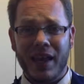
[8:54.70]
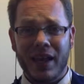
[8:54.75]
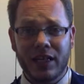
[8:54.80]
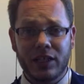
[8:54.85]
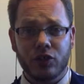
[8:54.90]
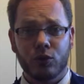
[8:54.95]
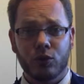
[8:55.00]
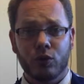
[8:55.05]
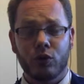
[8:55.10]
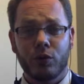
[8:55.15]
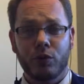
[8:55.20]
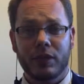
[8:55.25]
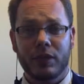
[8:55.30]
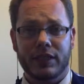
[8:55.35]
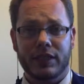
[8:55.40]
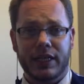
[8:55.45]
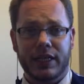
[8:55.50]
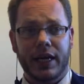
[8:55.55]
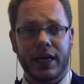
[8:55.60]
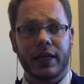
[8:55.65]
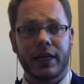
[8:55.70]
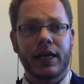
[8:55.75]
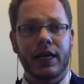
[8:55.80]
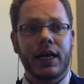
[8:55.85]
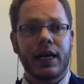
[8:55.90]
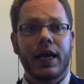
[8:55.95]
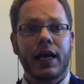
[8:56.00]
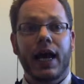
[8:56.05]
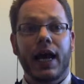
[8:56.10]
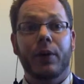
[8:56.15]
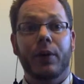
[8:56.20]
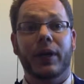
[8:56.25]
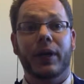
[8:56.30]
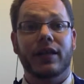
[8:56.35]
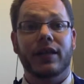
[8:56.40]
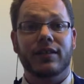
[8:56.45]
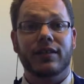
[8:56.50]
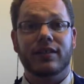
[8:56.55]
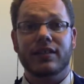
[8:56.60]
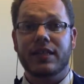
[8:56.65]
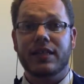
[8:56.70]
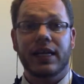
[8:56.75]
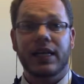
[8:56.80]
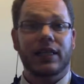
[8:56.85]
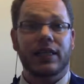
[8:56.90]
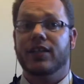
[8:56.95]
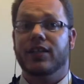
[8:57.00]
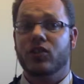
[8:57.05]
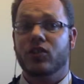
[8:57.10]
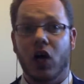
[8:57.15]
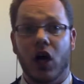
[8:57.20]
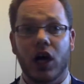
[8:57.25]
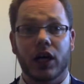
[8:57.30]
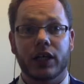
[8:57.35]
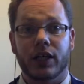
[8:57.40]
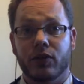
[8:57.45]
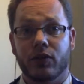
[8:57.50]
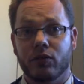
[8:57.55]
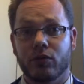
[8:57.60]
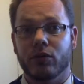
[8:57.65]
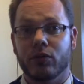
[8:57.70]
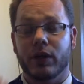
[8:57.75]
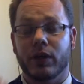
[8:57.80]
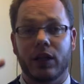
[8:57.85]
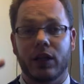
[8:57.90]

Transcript: into a room and say, hey, we got this thing, let's talk it through.